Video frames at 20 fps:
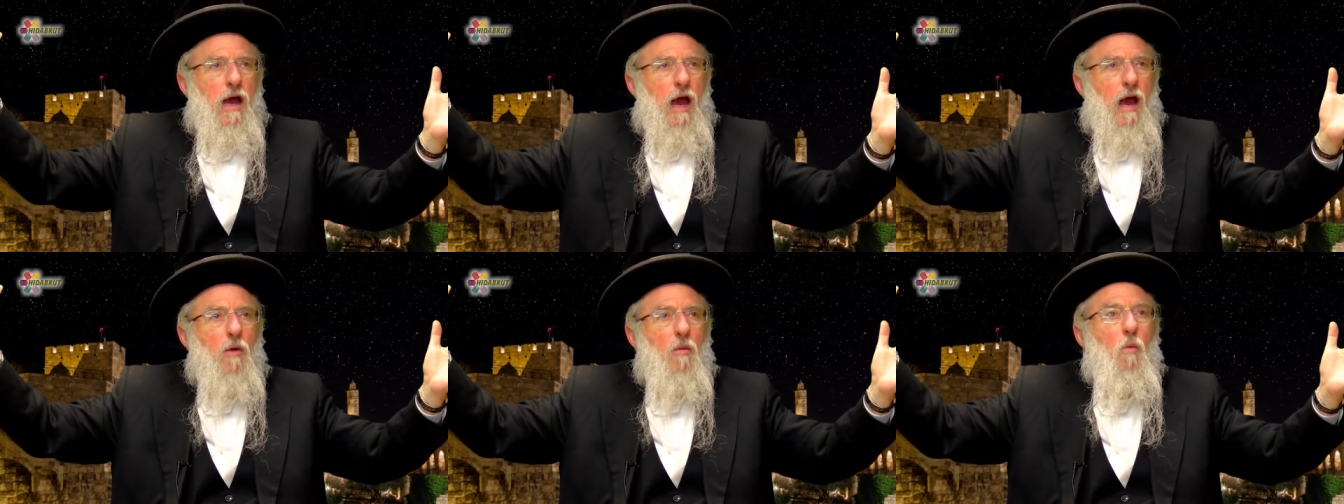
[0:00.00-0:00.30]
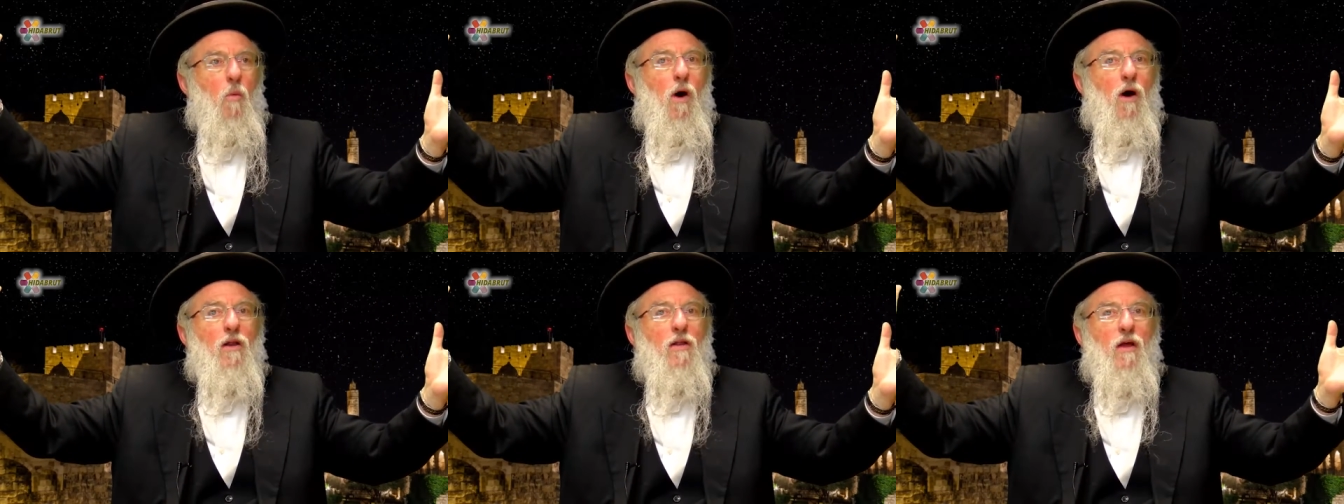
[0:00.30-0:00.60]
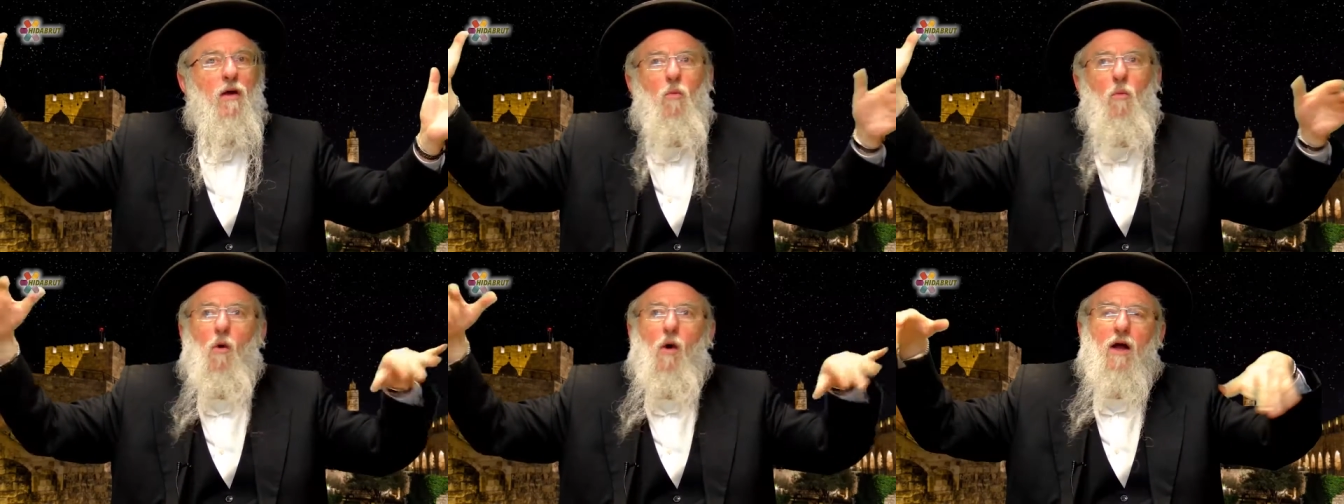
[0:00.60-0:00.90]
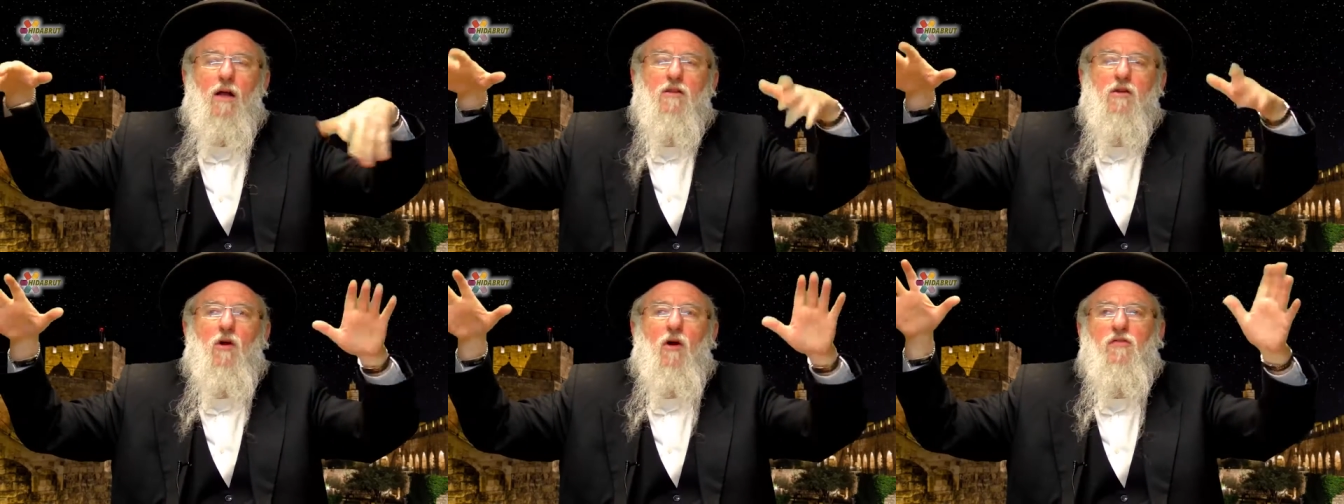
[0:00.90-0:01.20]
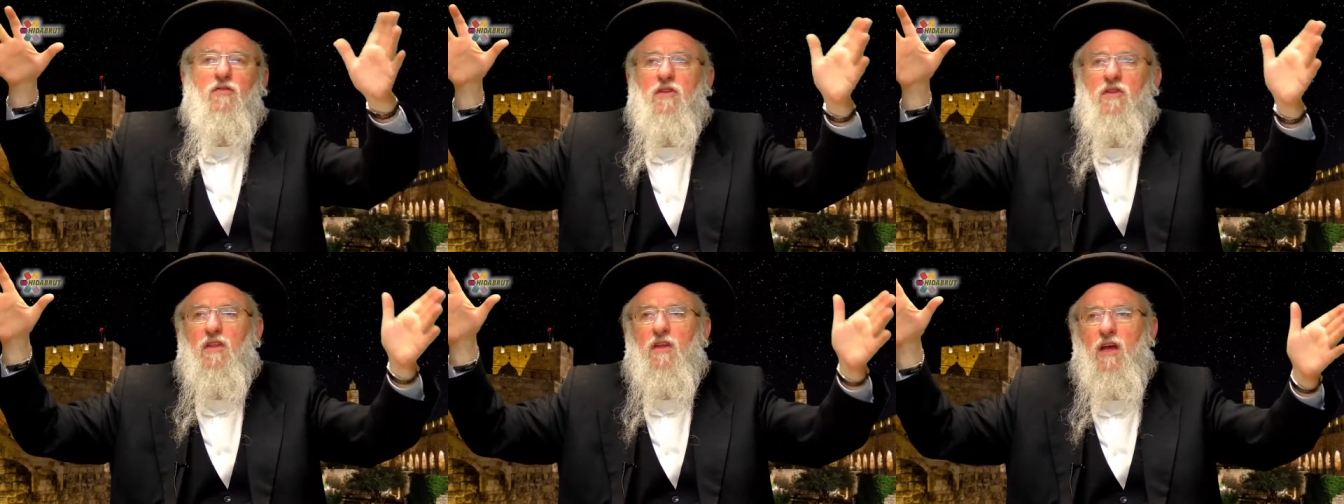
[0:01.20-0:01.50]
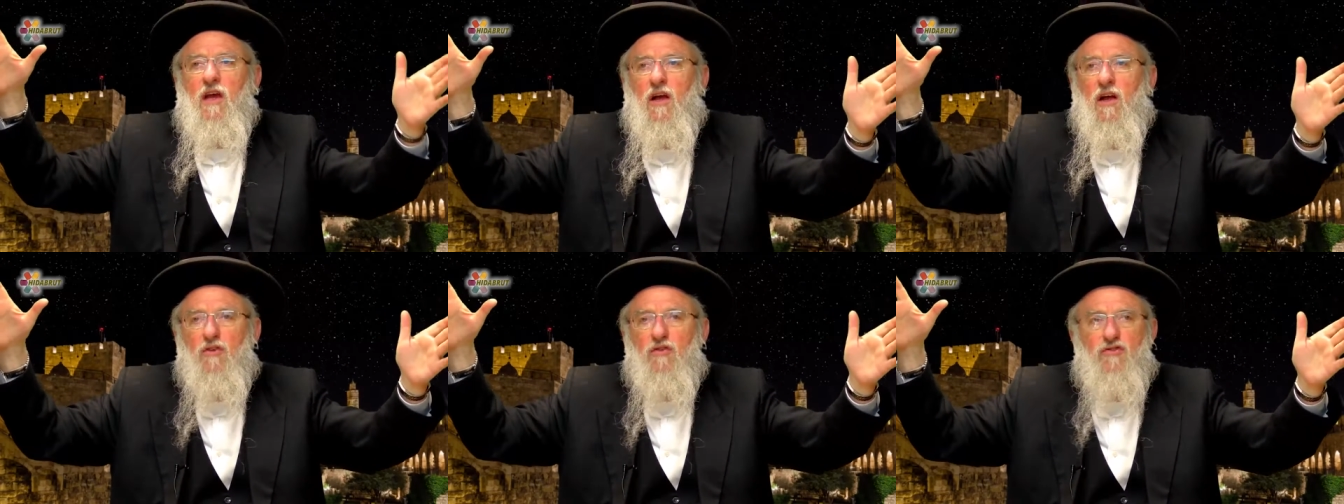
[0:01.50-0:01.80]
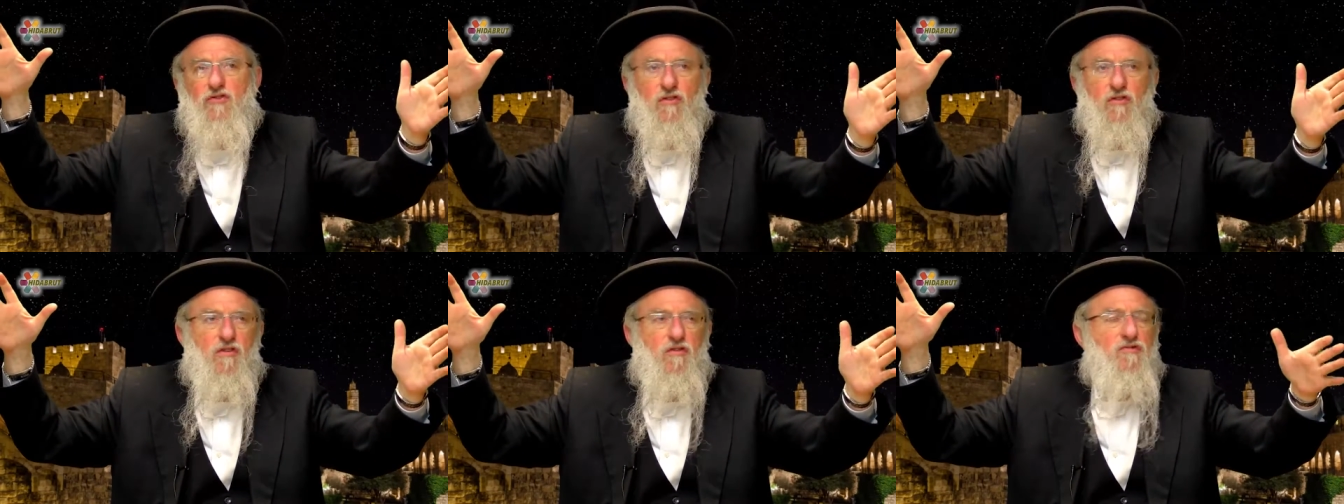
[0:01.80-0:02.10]
and one of them wandered off into the
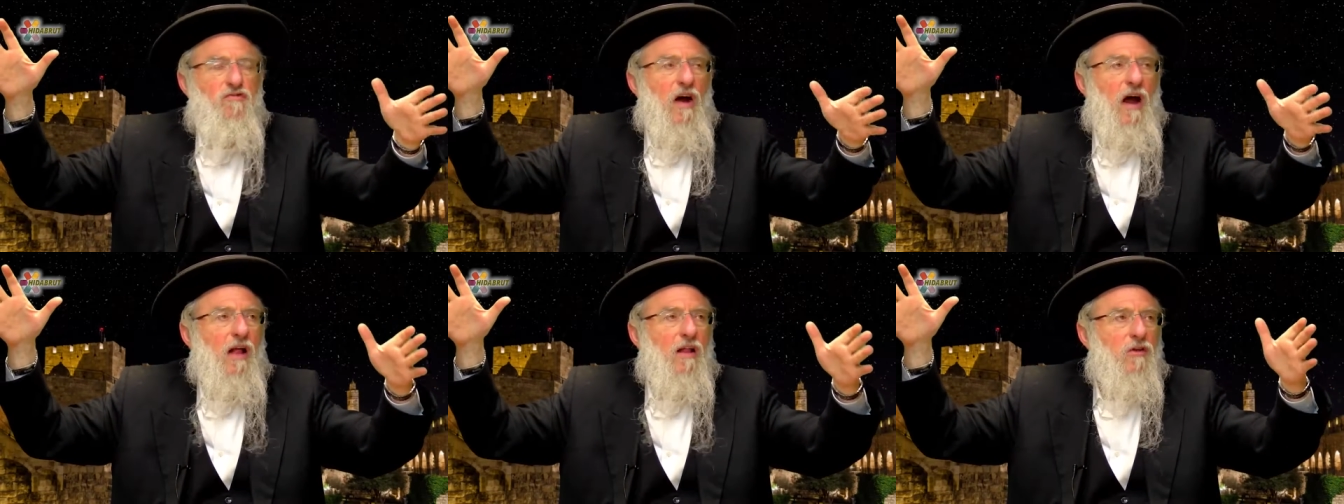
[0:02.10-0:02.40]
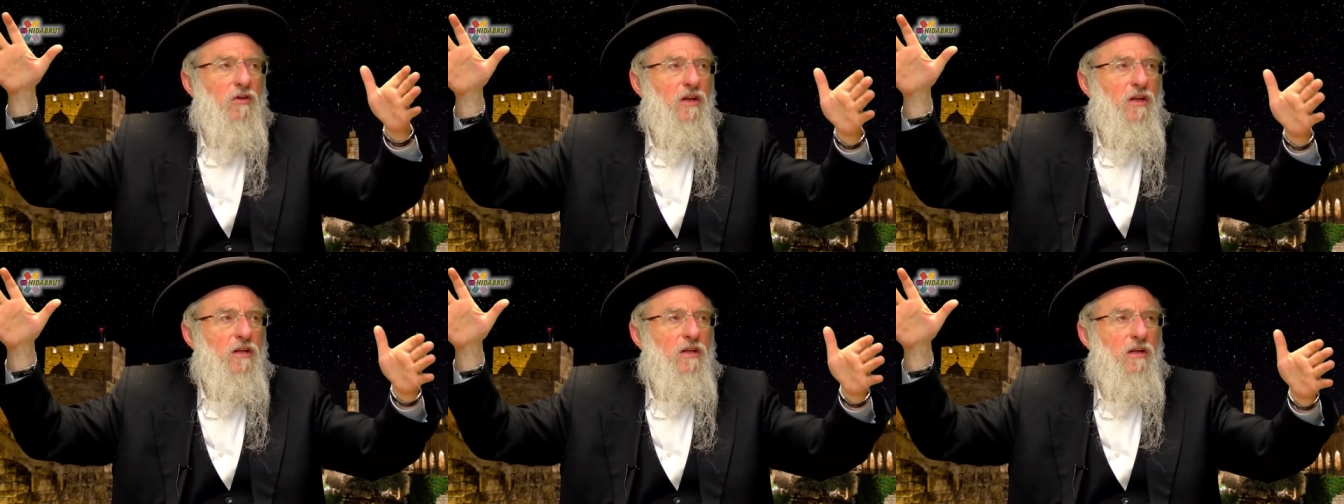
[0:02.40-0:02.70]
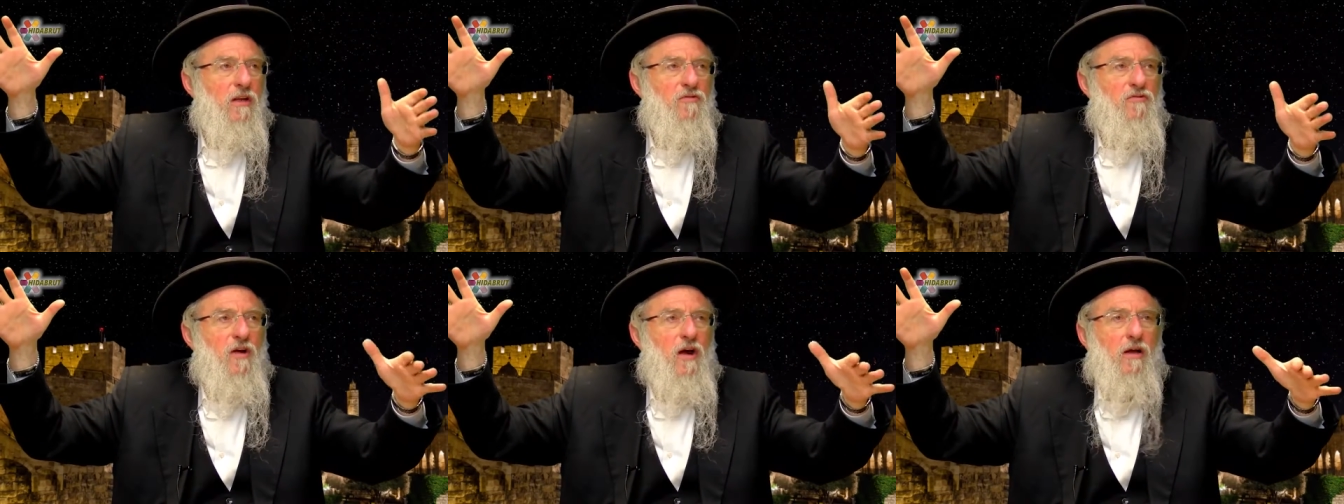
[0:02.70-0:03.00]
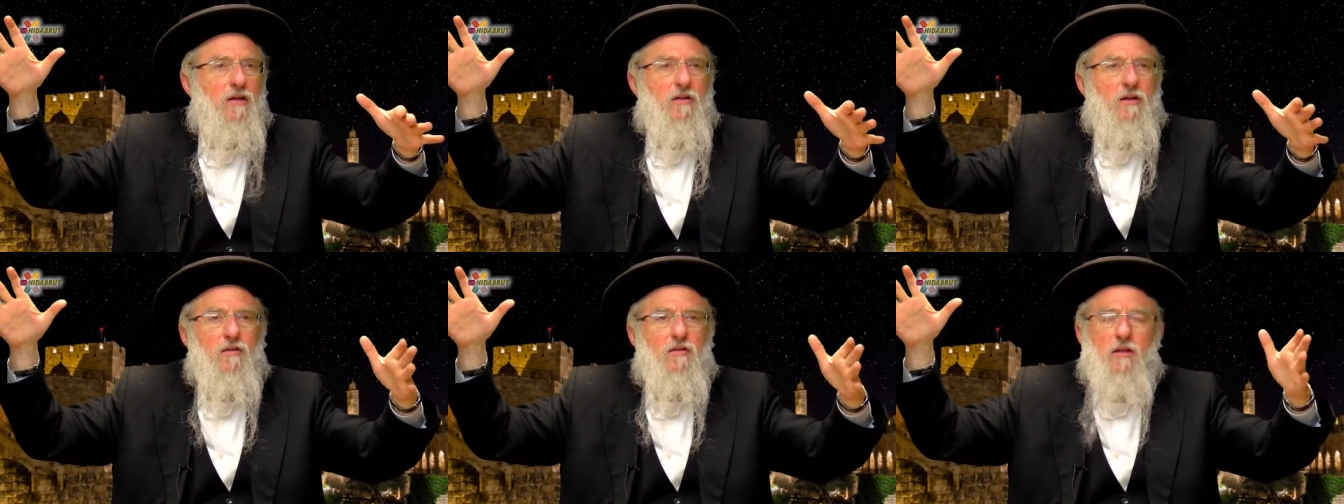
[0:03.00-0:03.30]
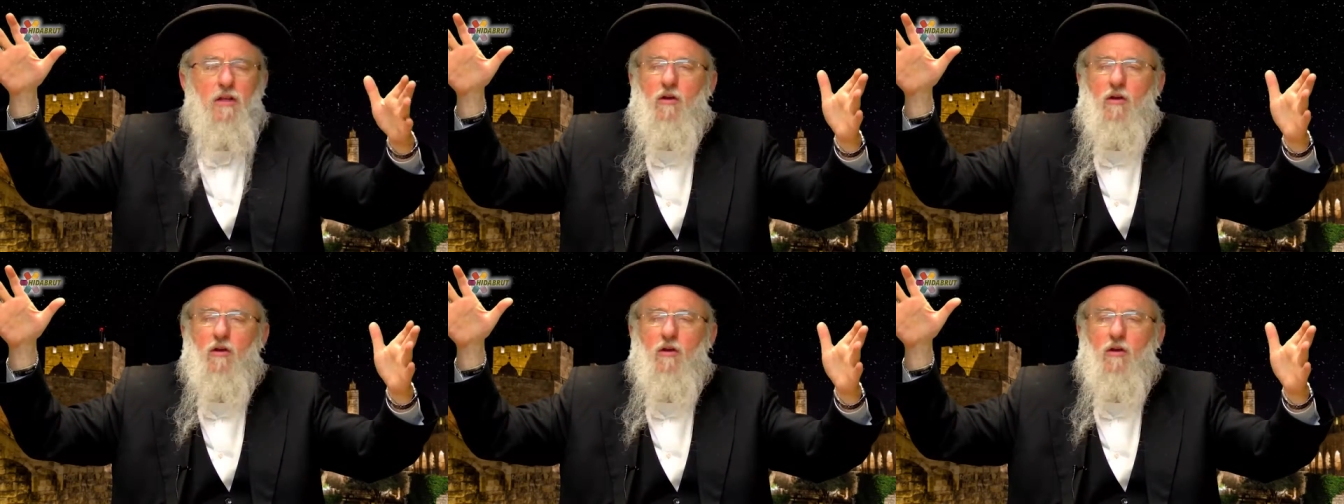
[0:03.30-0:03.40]
hills, so he followed it, and he found it,